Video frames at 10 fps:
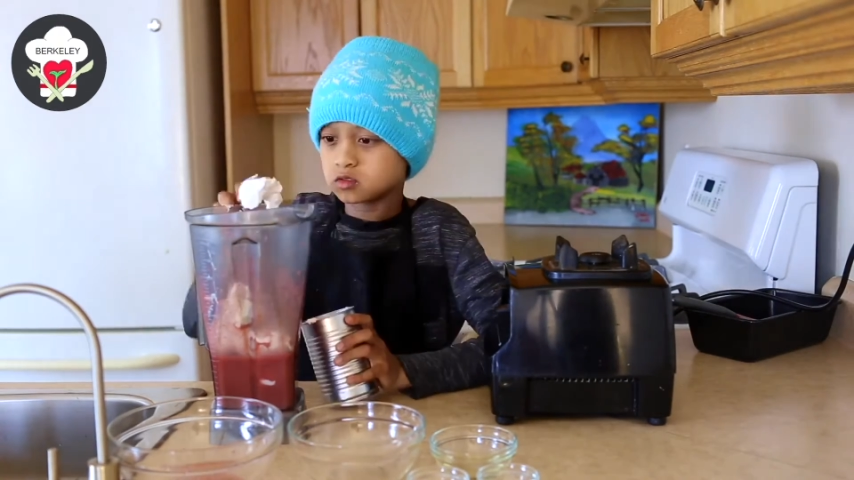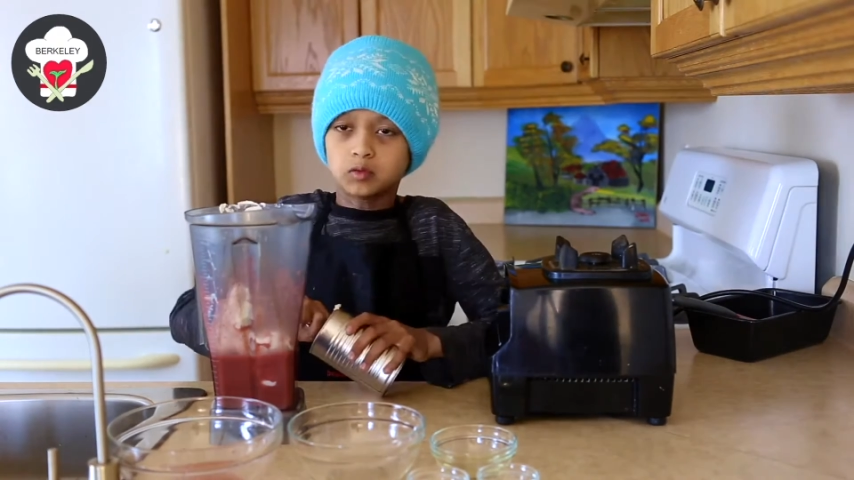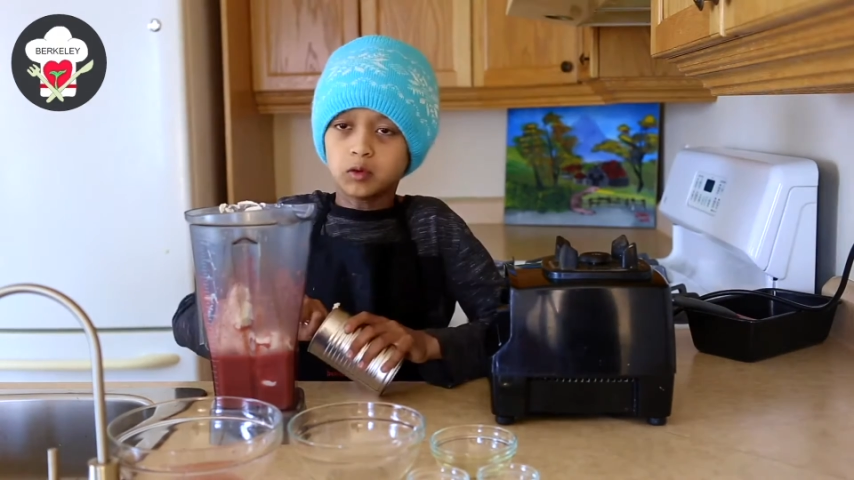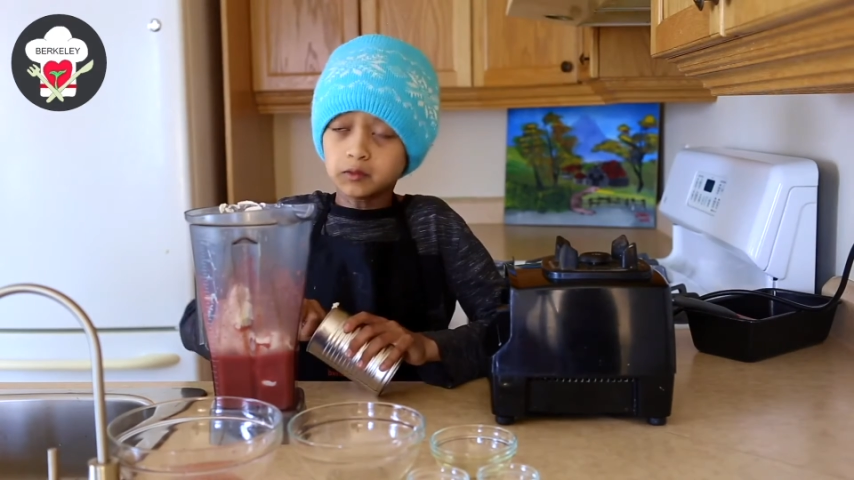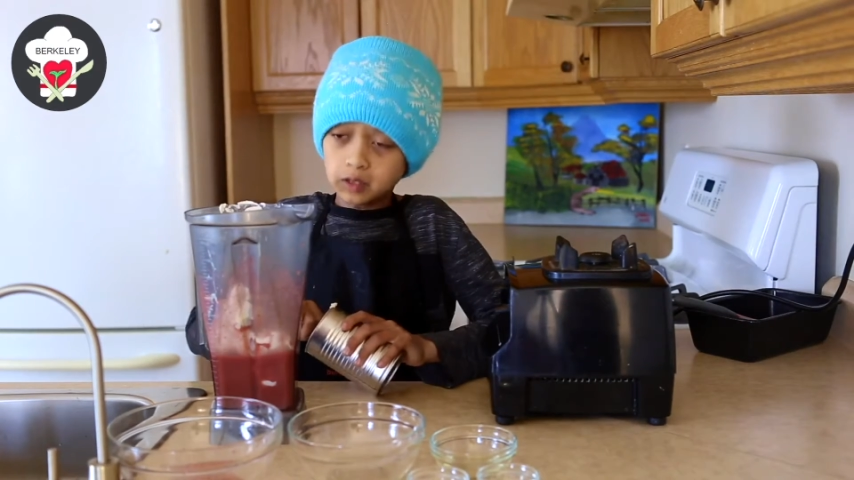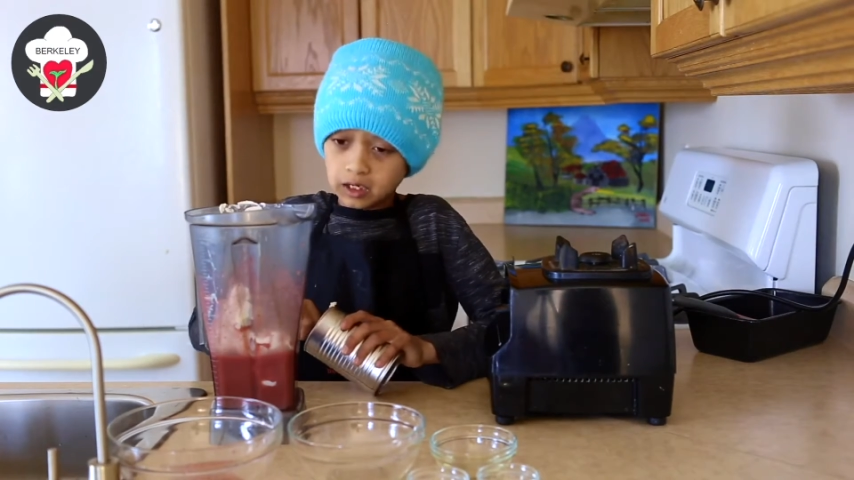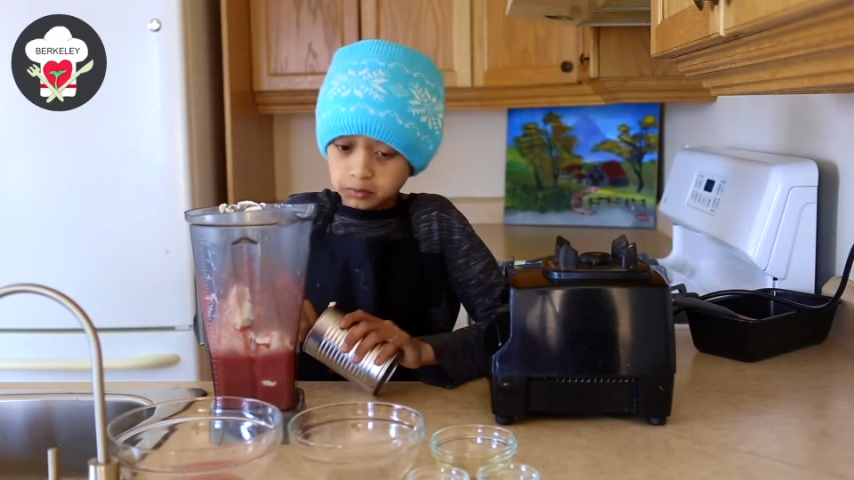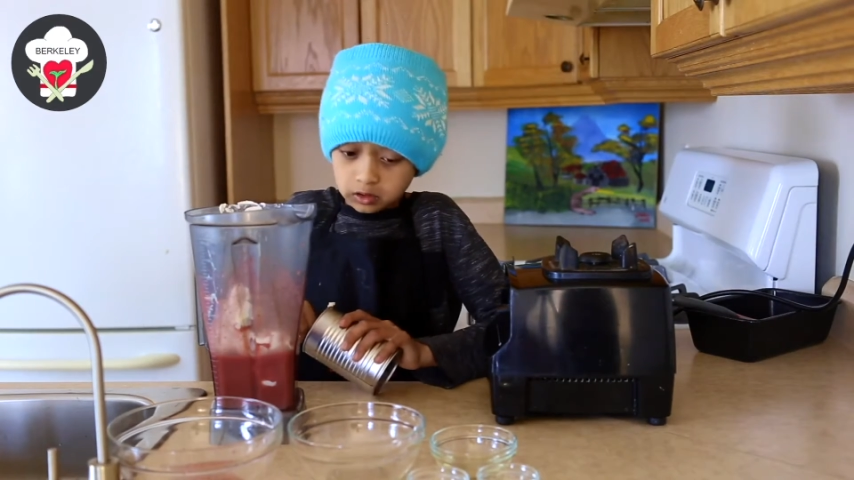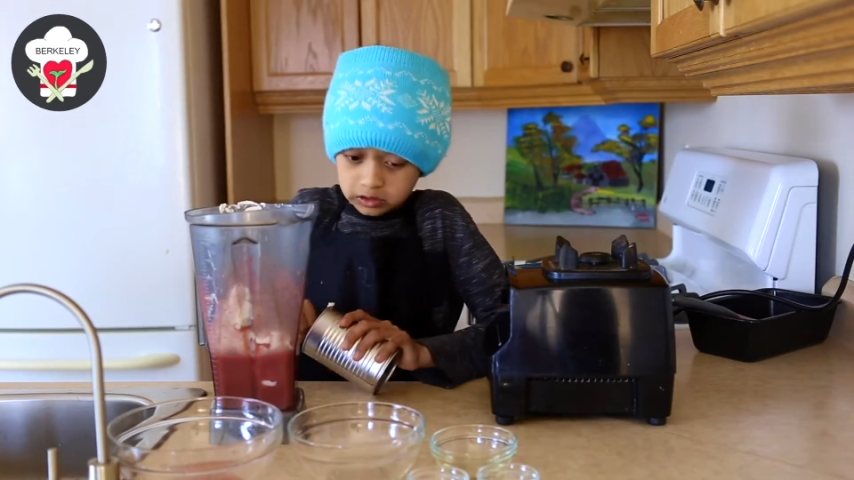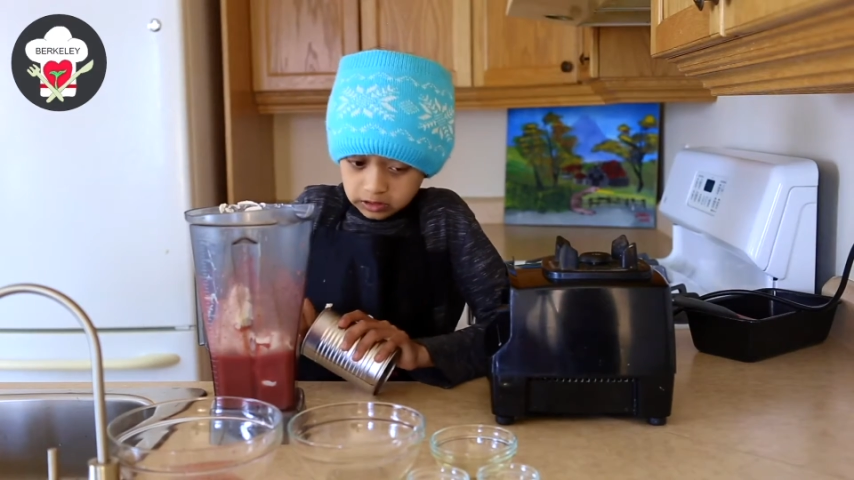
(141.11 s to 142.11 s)
The one
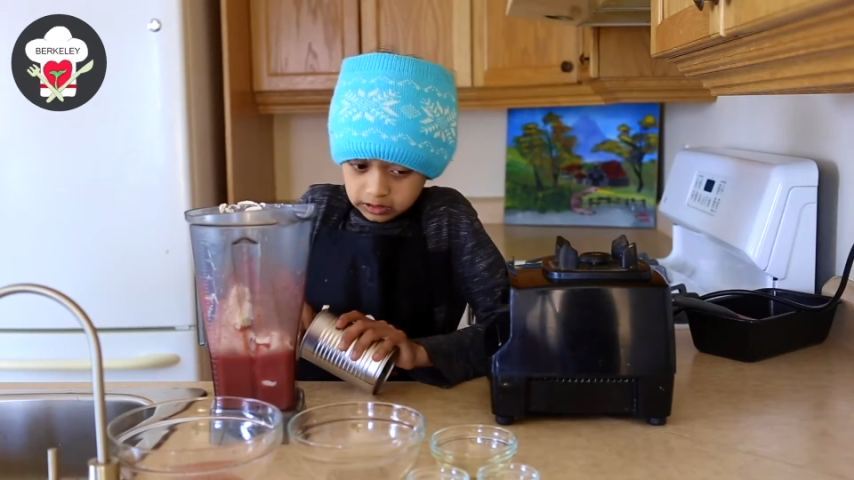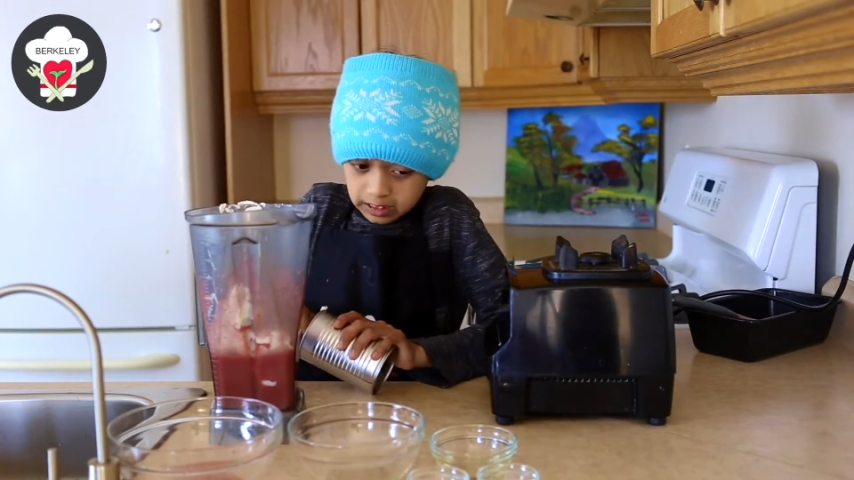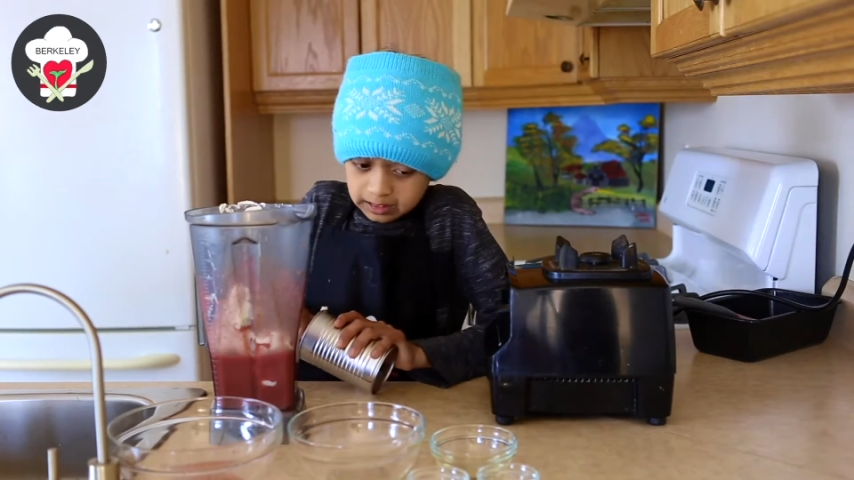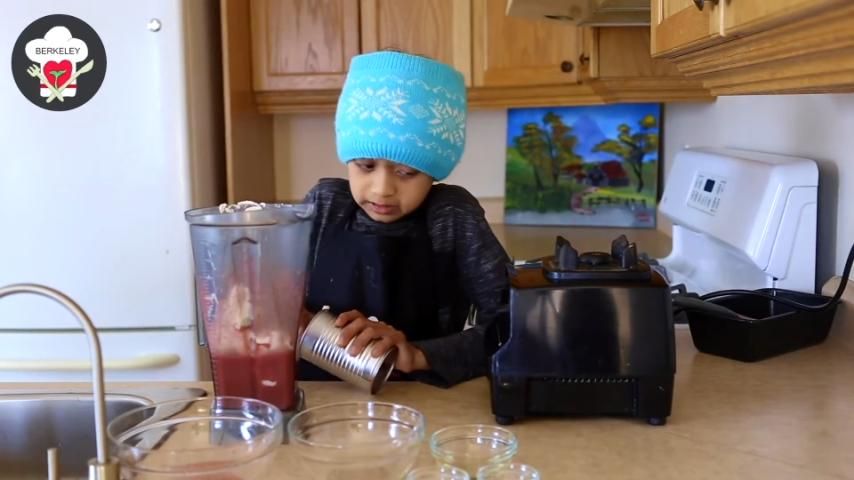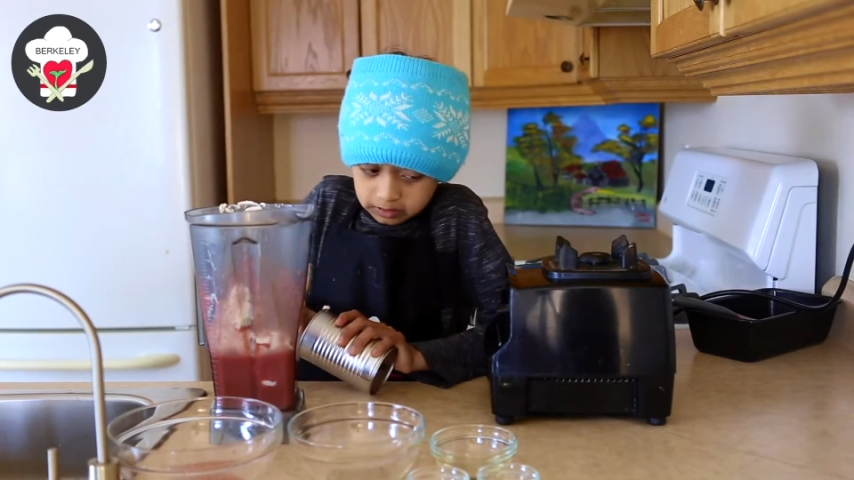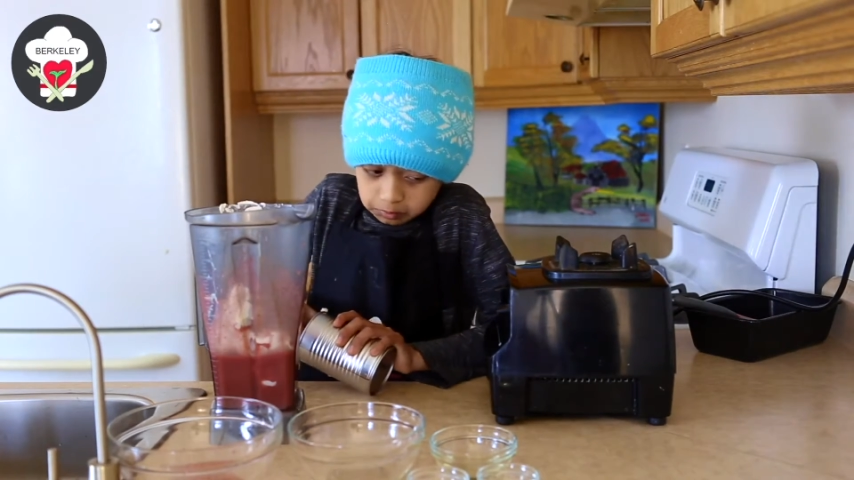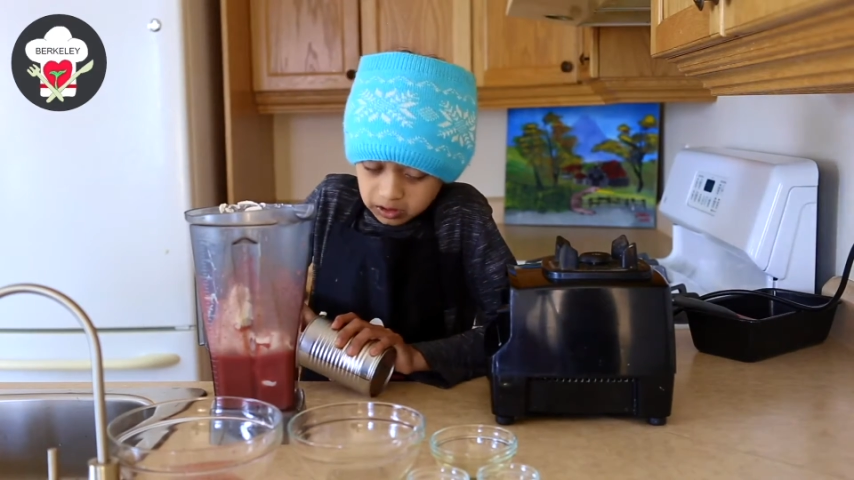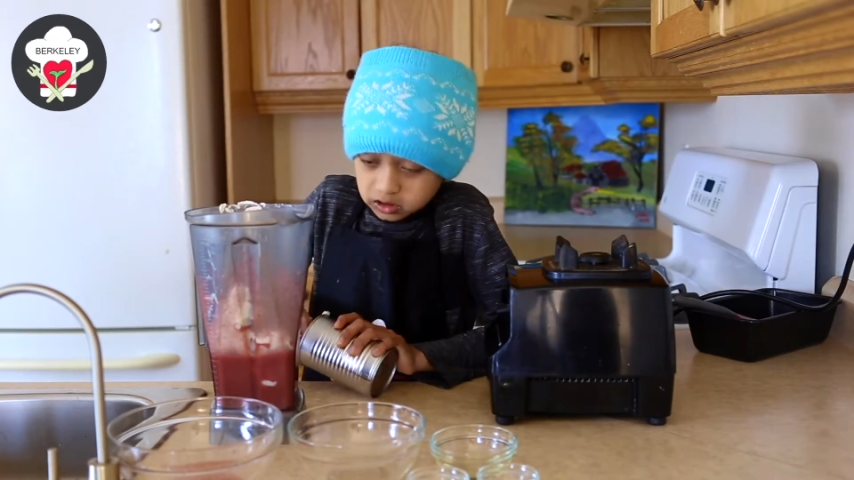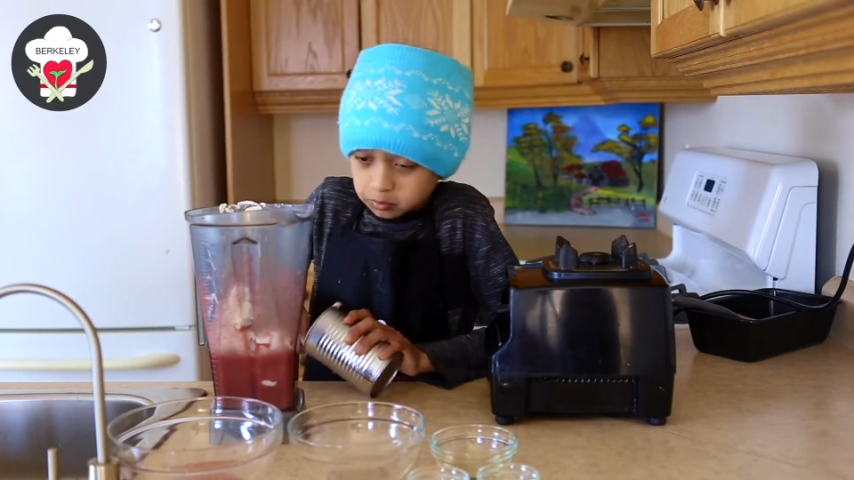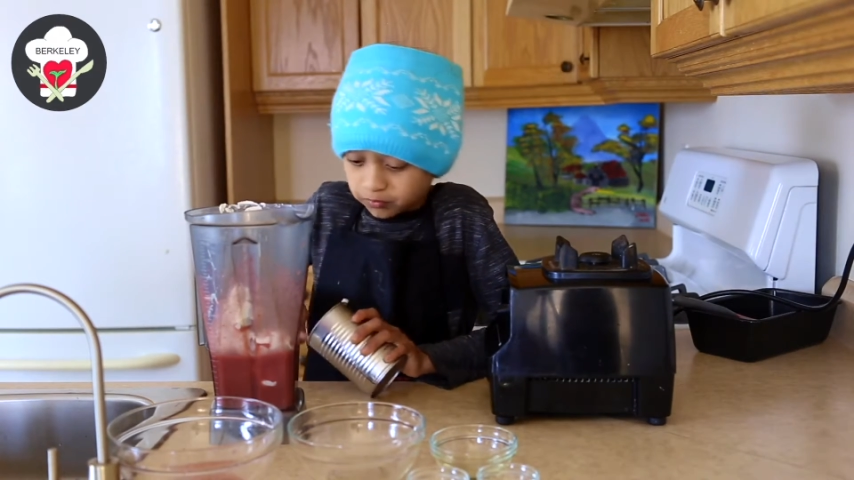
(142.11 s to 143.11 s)
I'm using is, as I
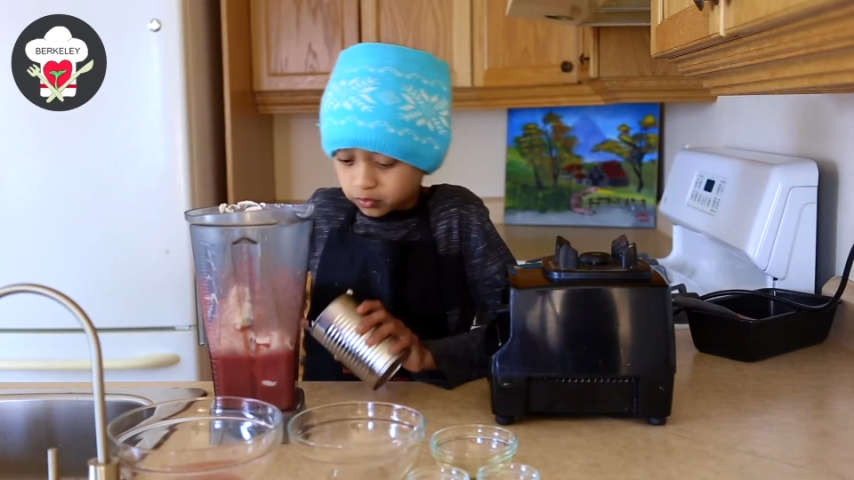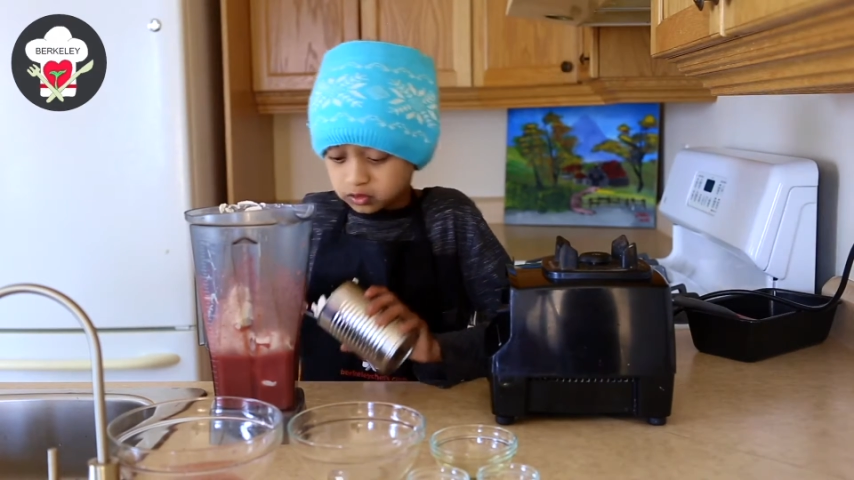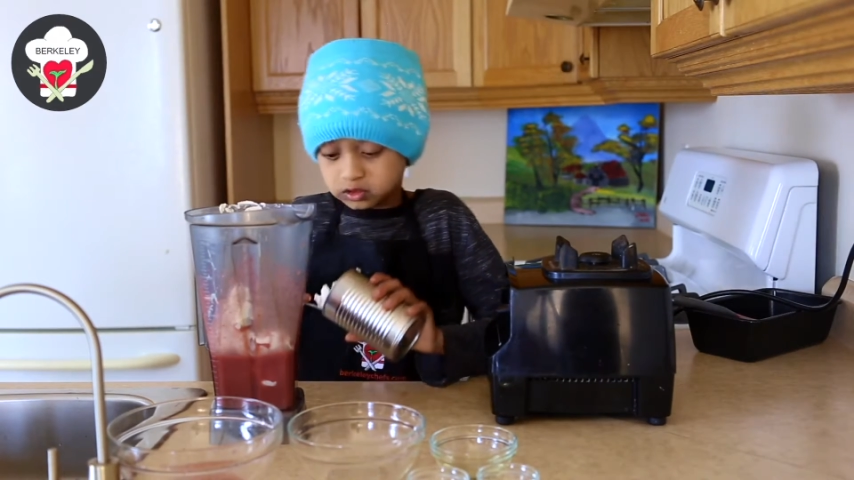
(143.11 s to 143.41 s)
mentioned before,